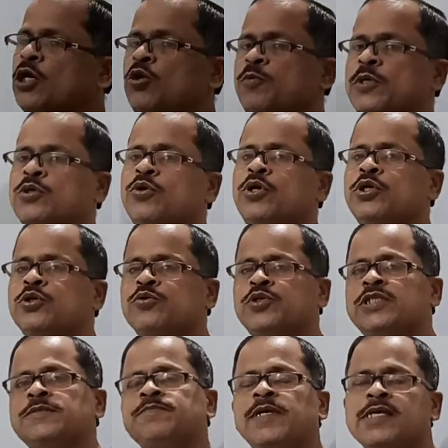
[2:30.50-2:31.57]
will be going to the
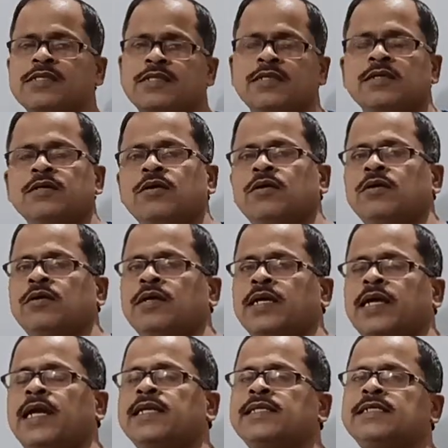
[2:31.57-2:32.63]
space
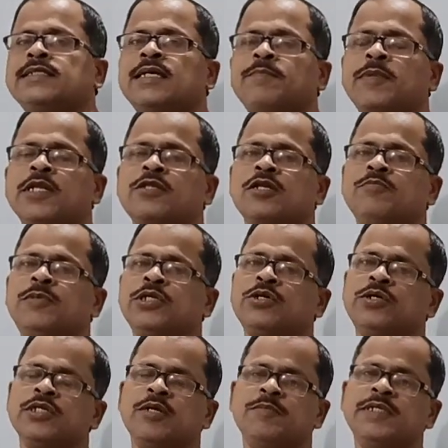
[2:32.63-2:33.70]
and the separation between
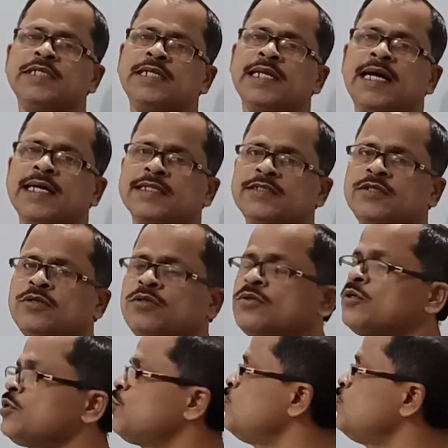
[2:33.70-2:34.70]
them is large. So to